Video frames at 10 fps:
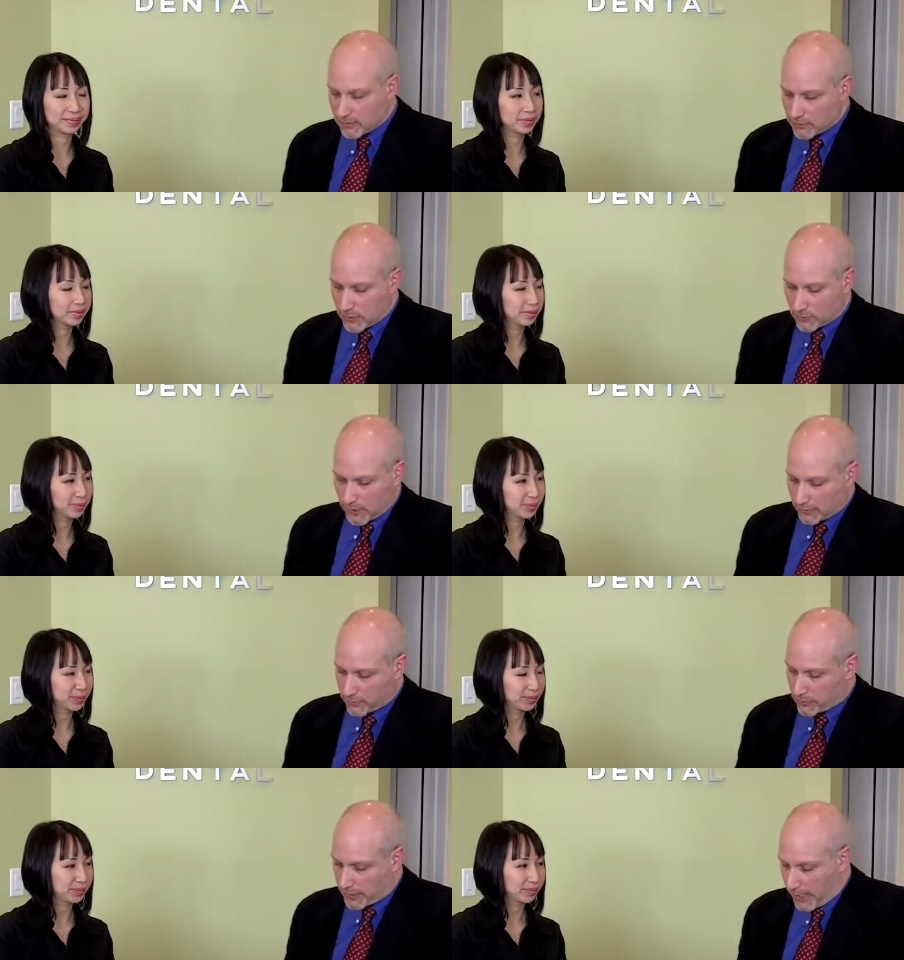Speaker 1: So,
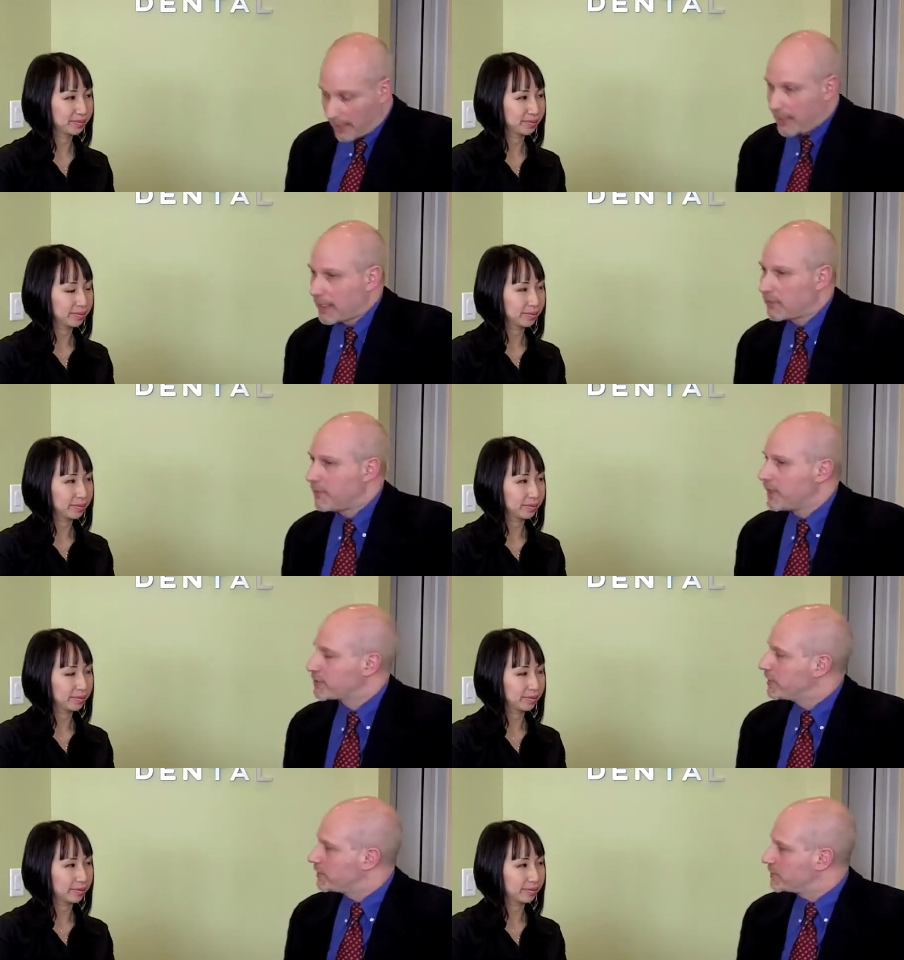Dr. Julie, I, I, got to
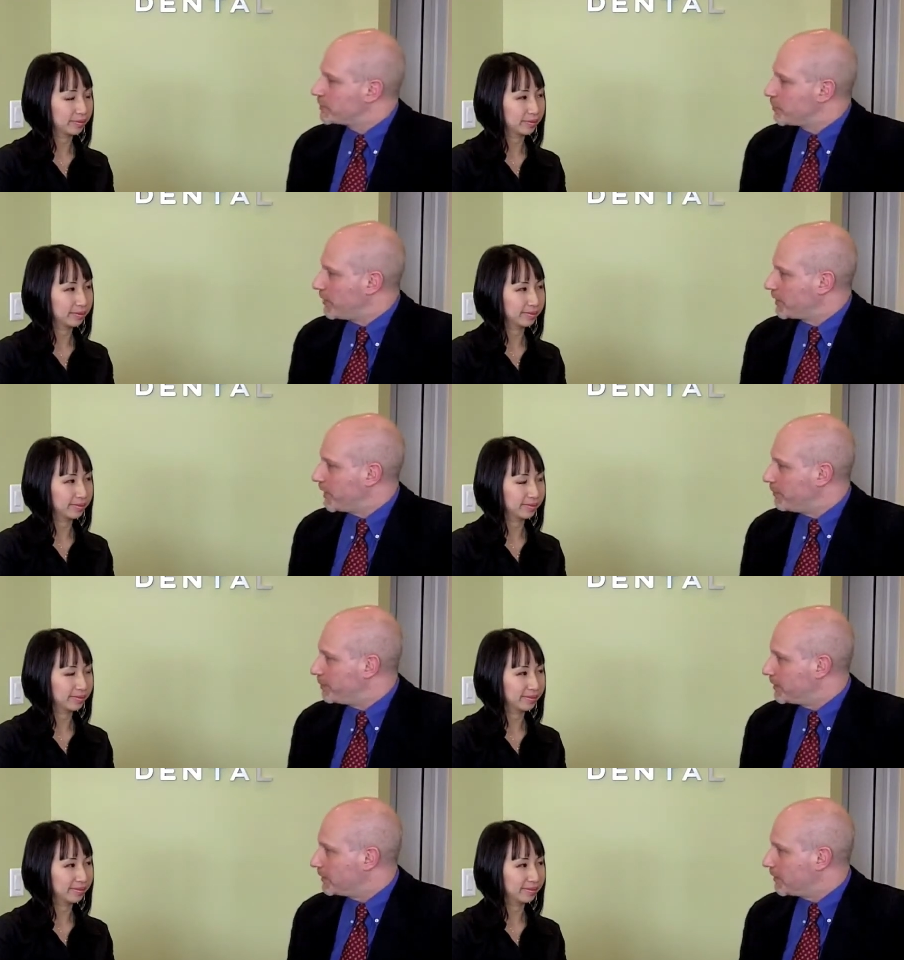imagine that this is probably a
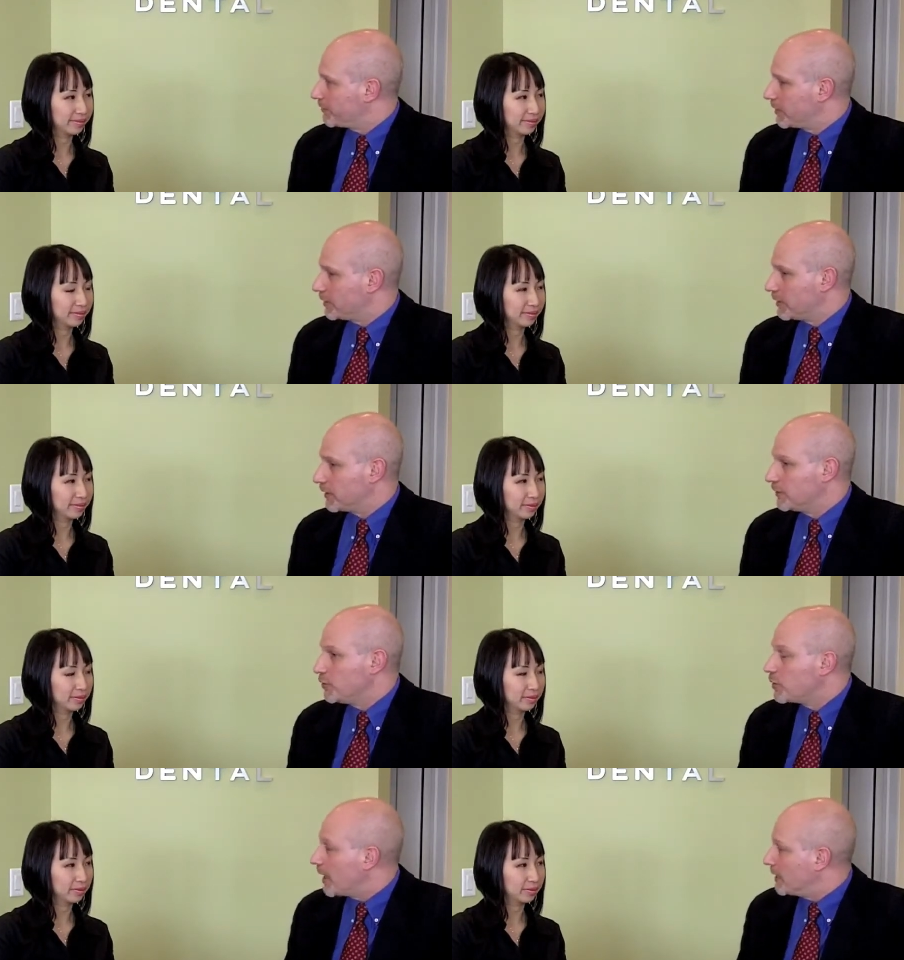bit of a, a,
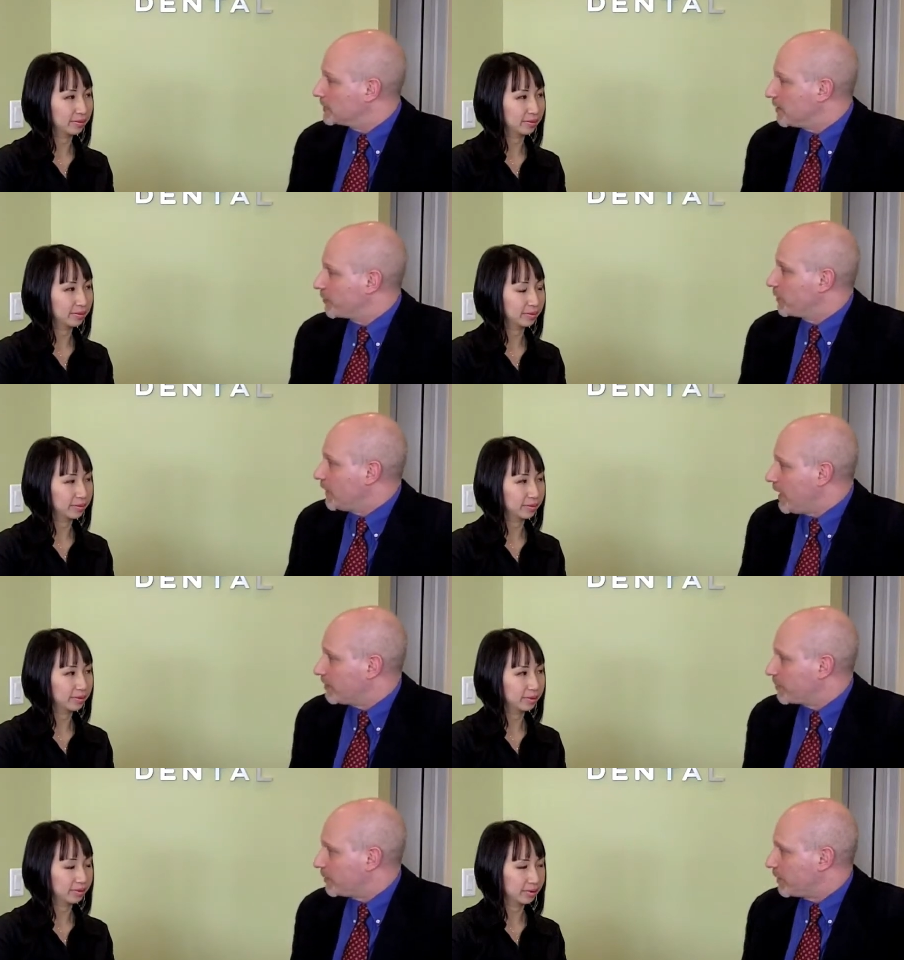new concept for a
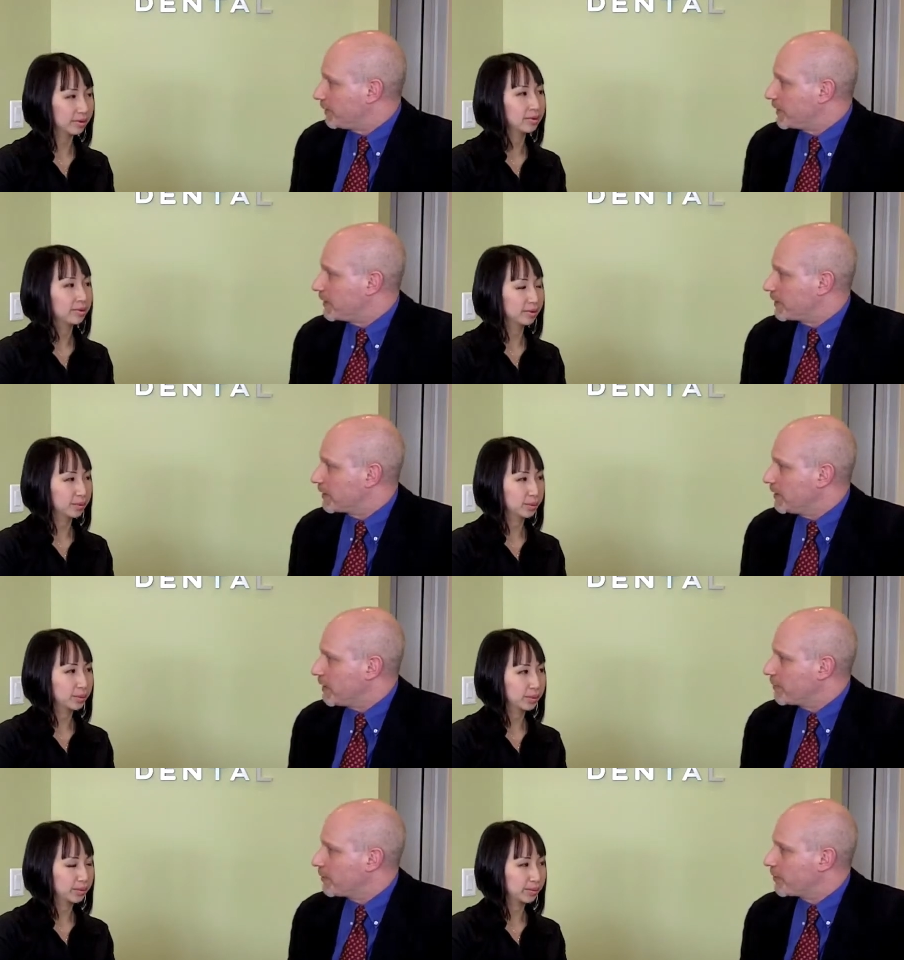lot of people. I mean, I think a
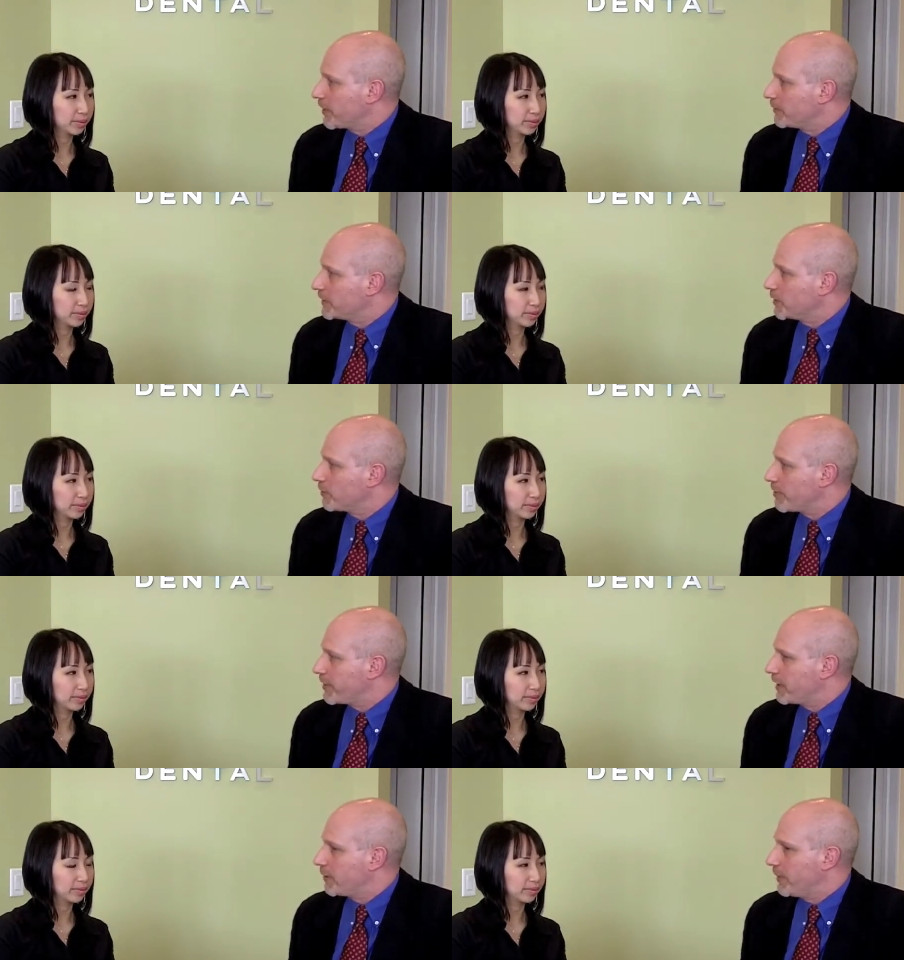lot of people probably don't
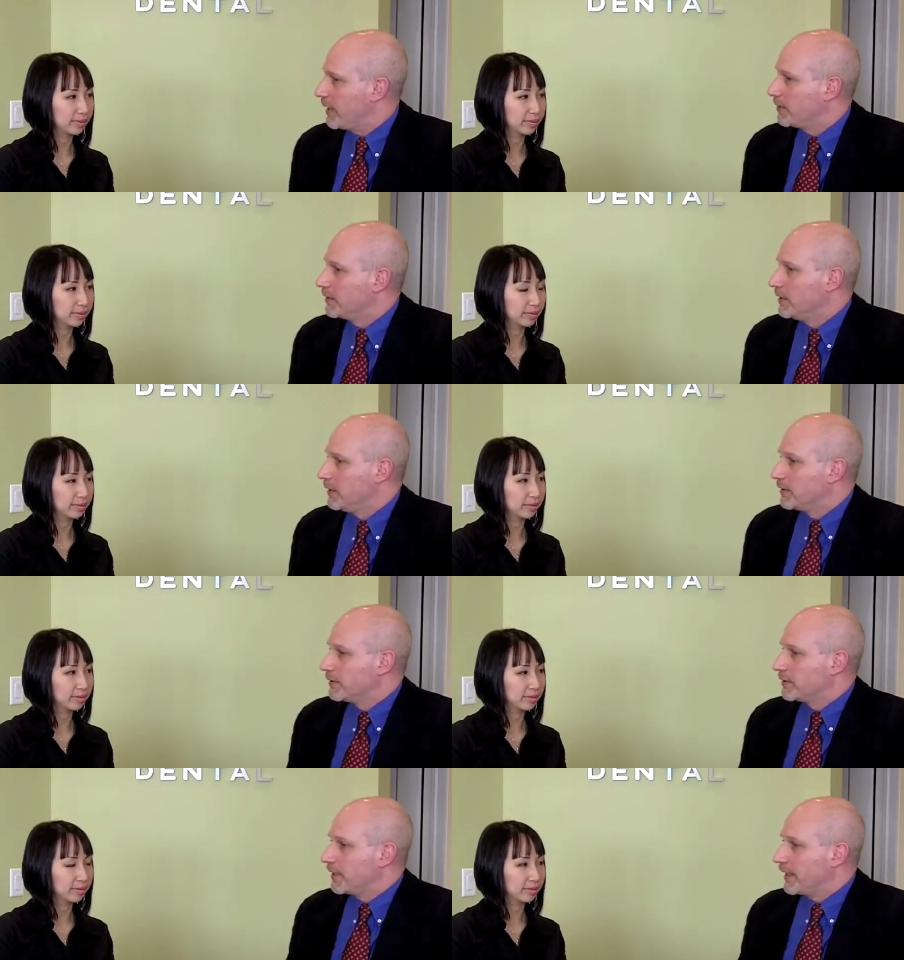think about
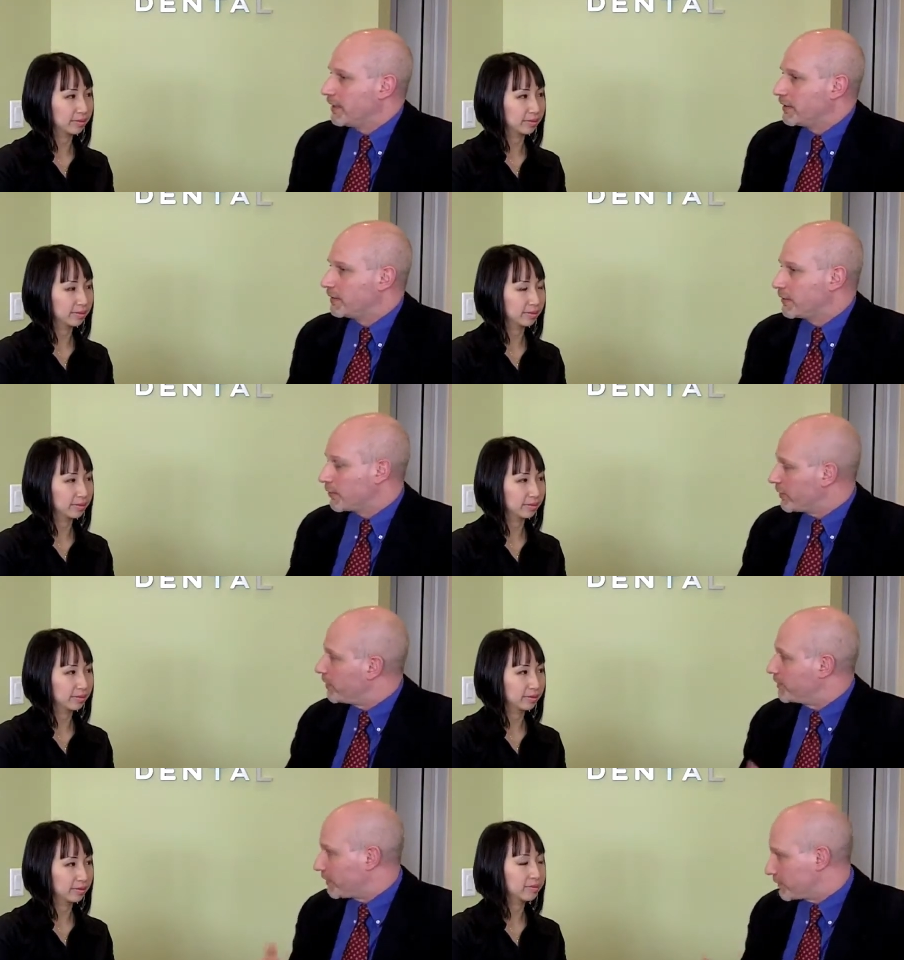the you know
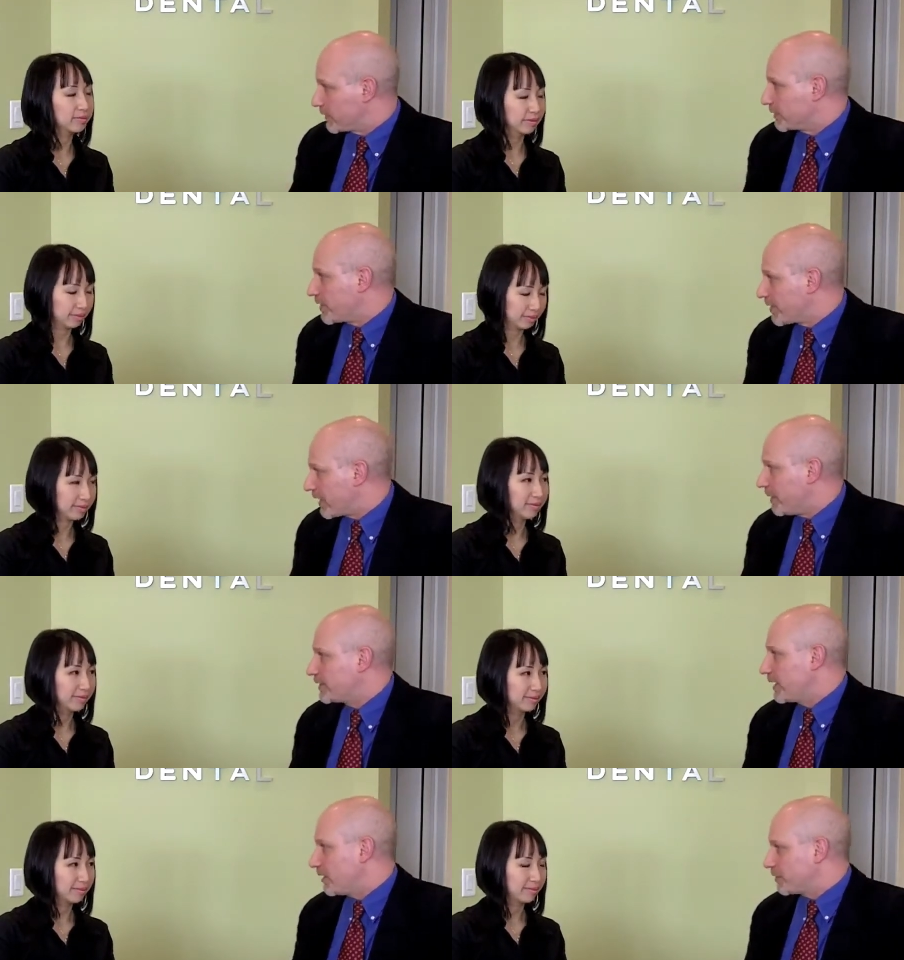they're they're clearly thinking
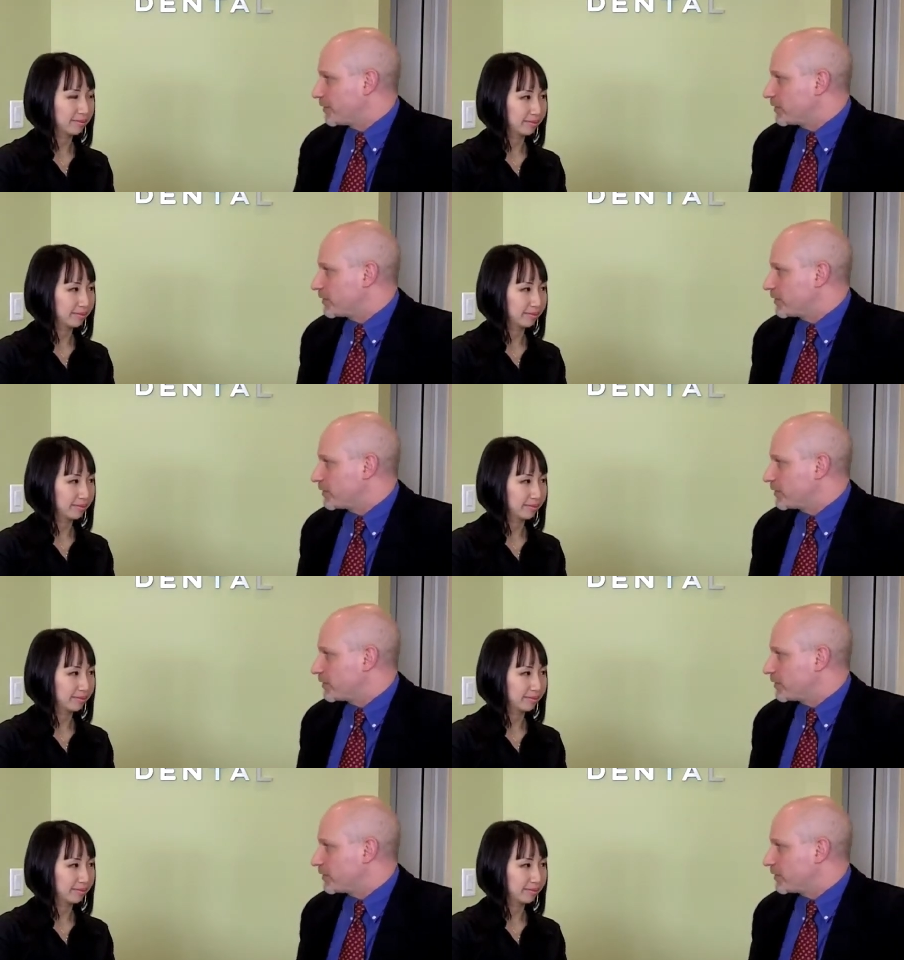about the health of